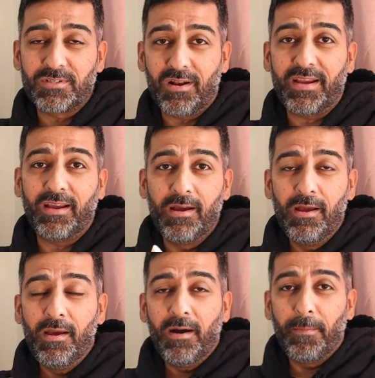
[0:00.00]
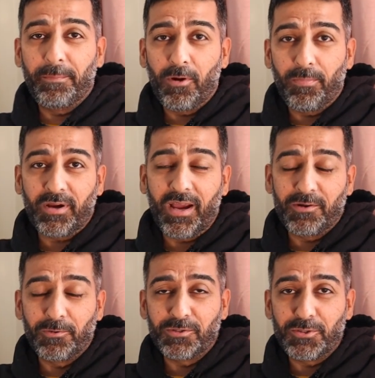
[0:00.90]
was like a proper
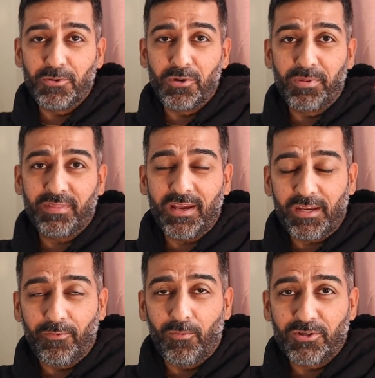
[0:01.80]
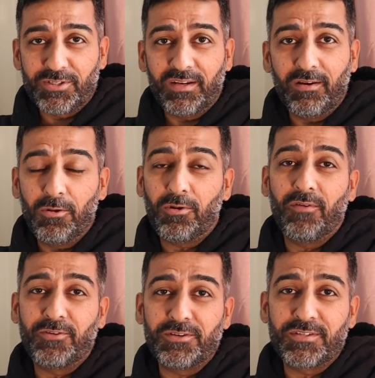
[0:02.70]
Cadwell tour, but thank you for watching. Look
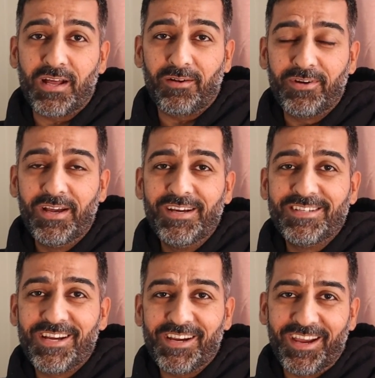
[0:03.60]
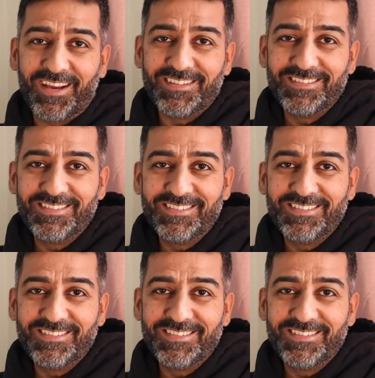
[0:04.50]
after yourself. Take care.